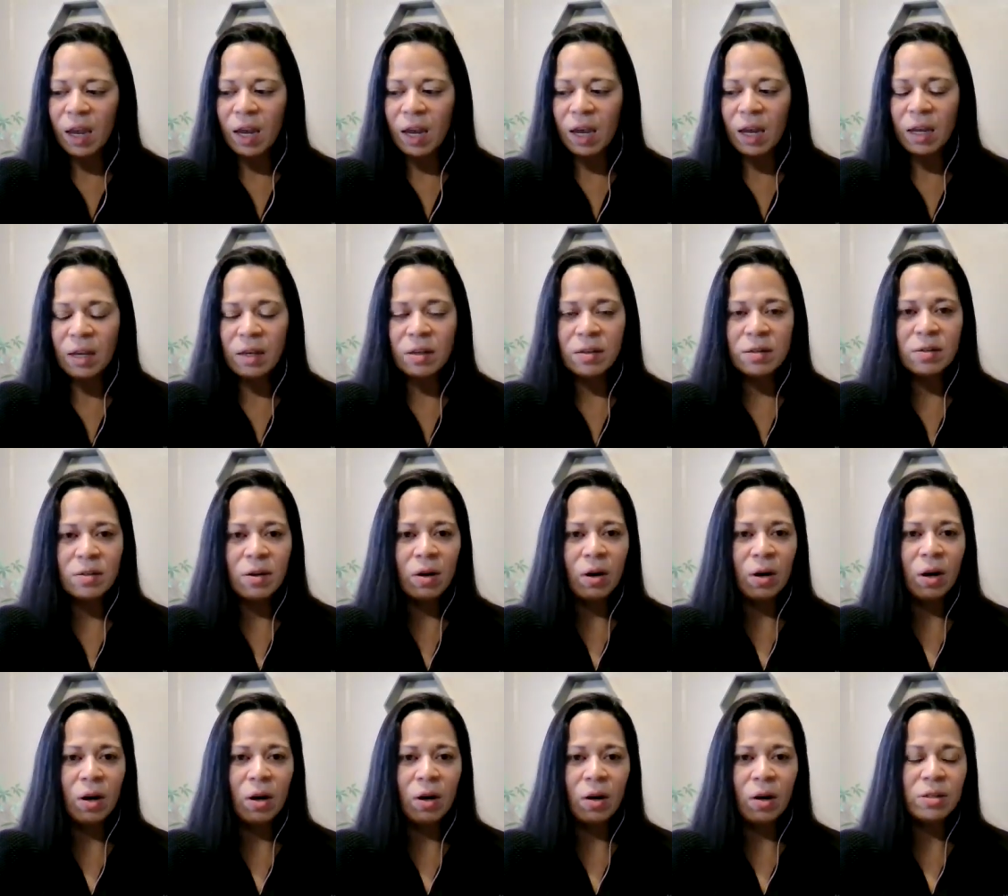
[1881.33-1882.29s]
And
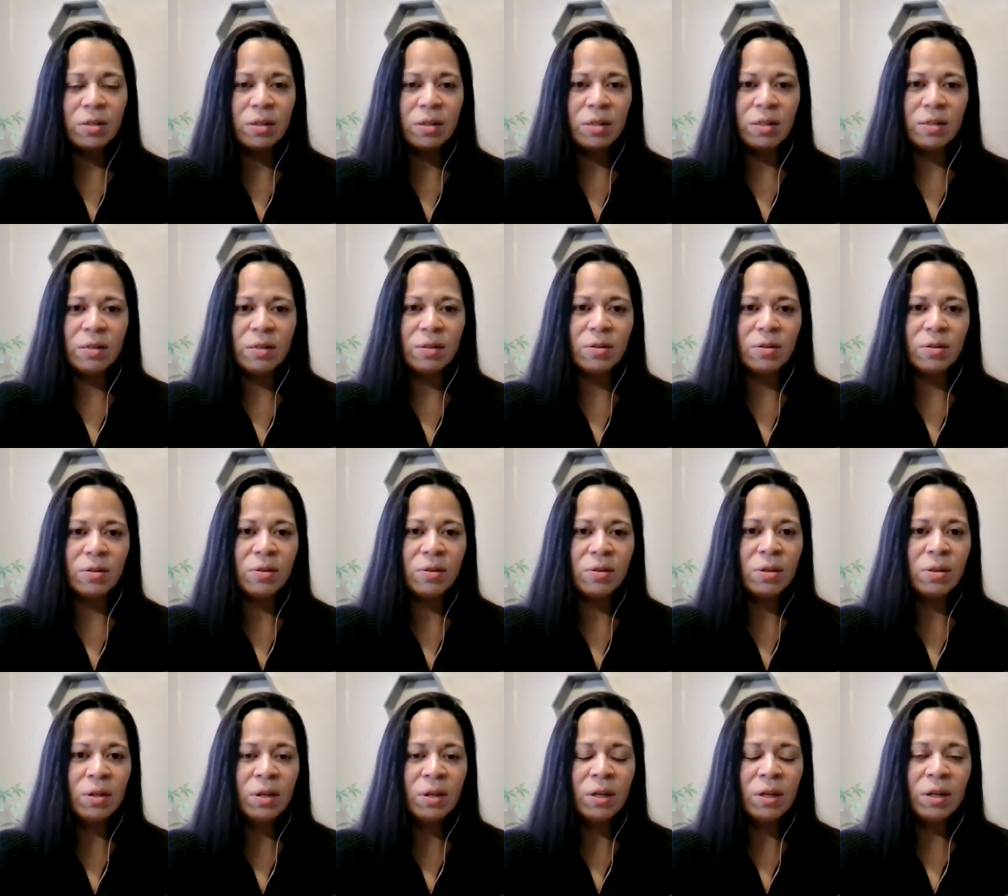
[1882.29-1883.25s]
R
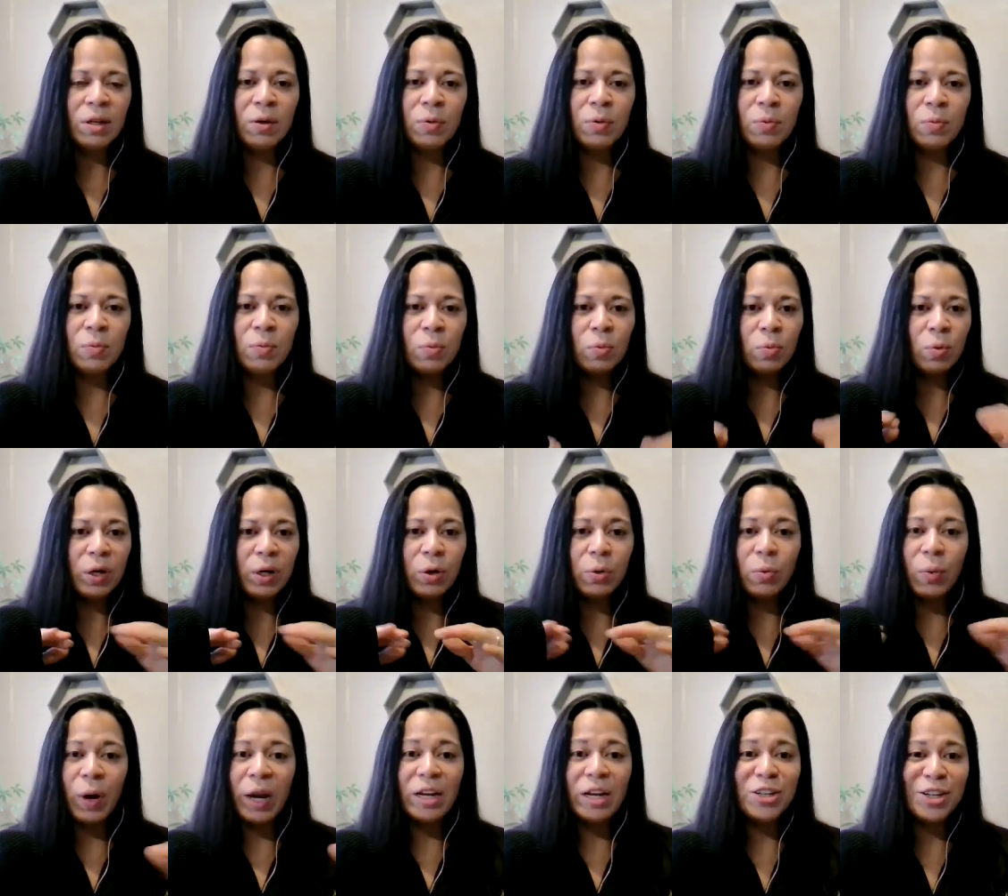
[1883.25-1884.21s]
is
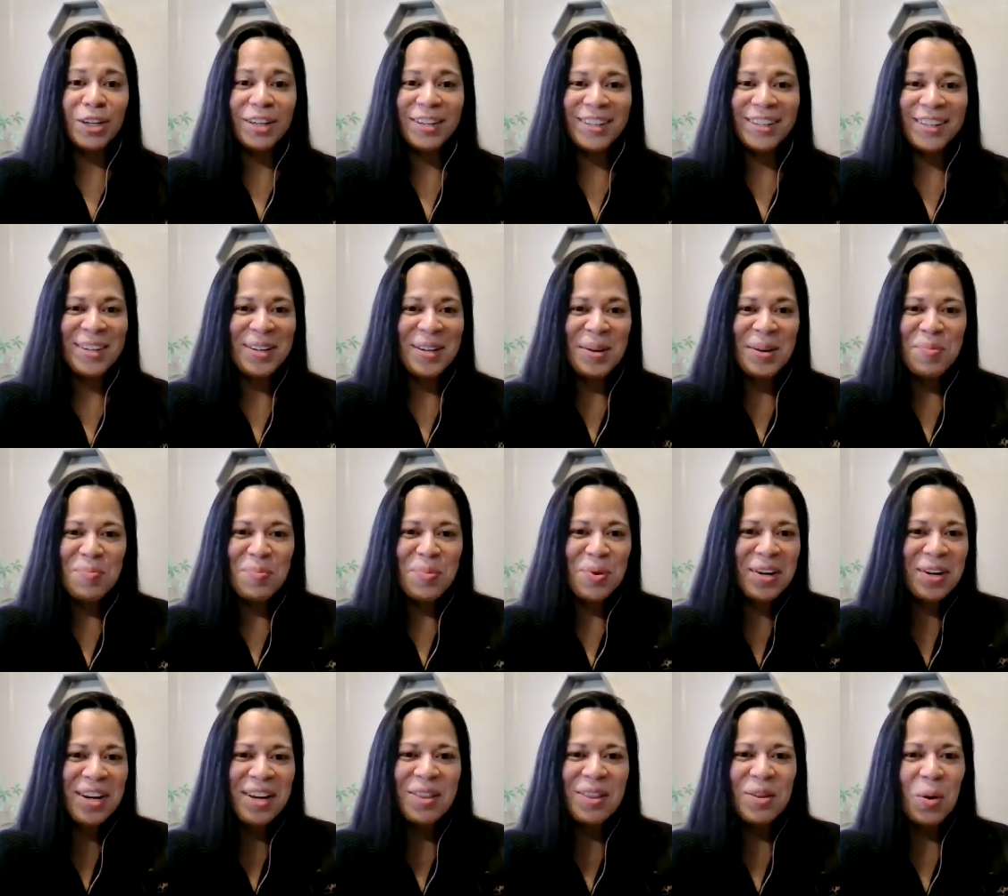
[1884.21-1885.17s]
rearrange it,
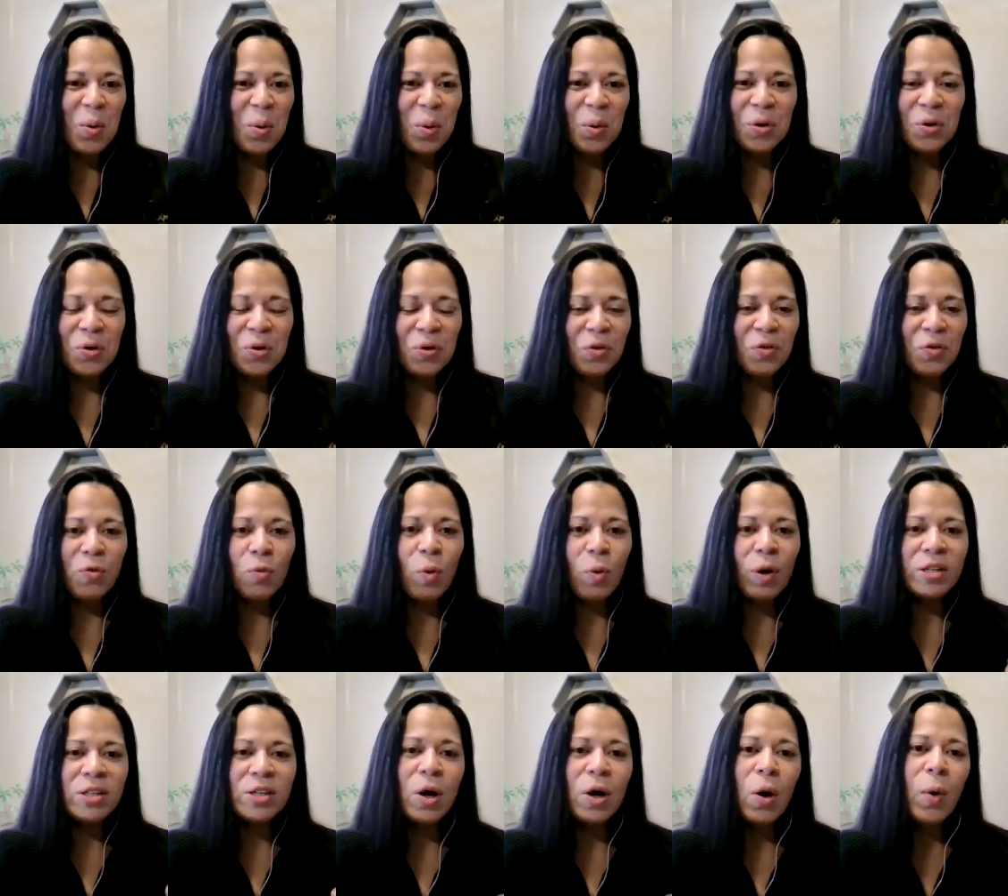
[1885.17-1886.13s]
put it in the order of
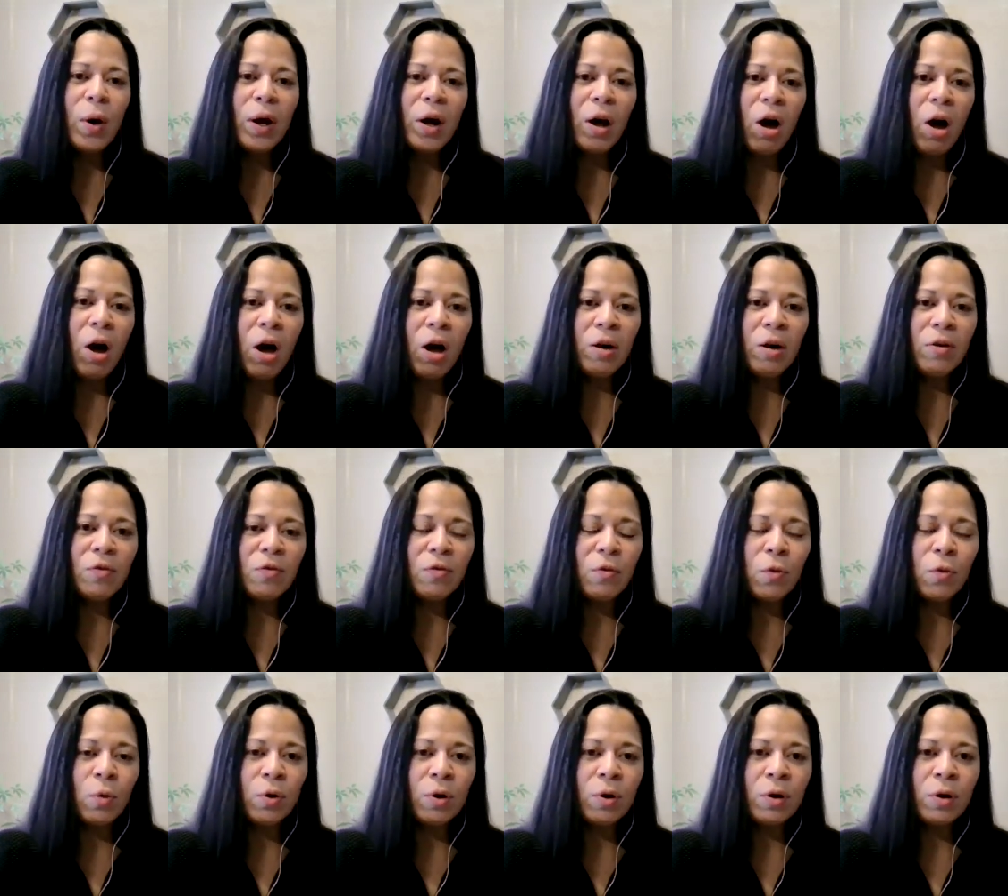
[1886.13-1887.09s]
what's going on
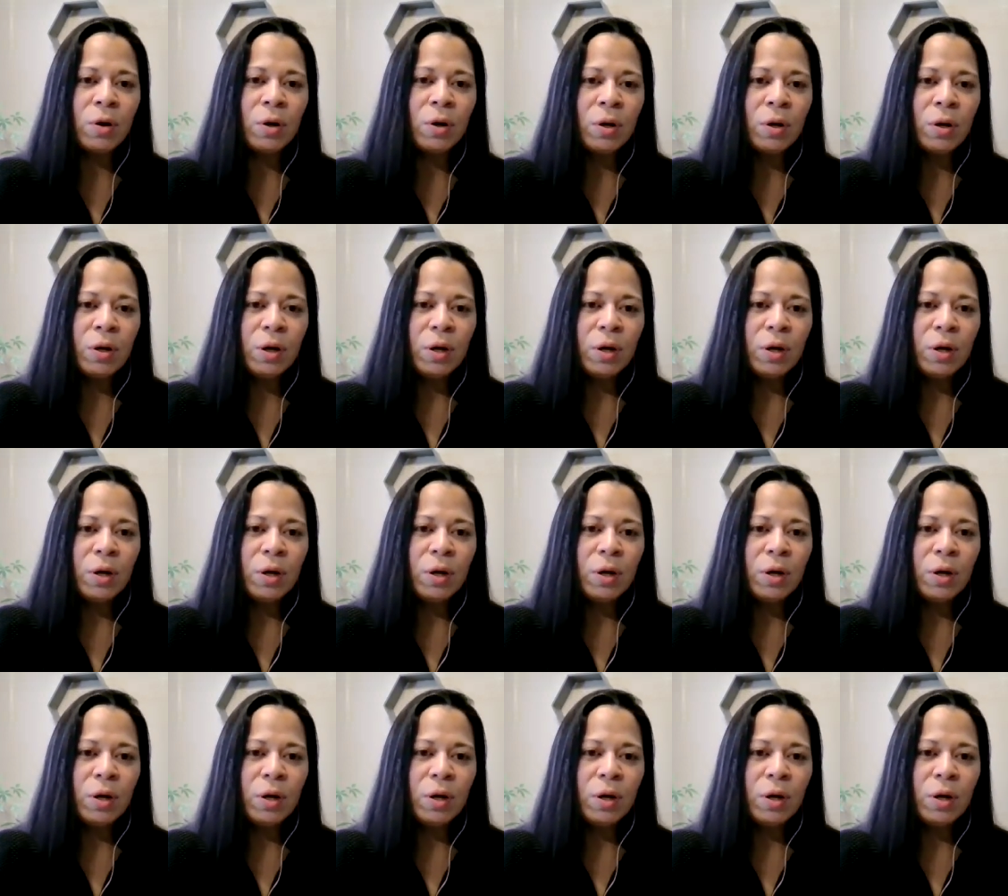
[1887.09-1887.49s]
for,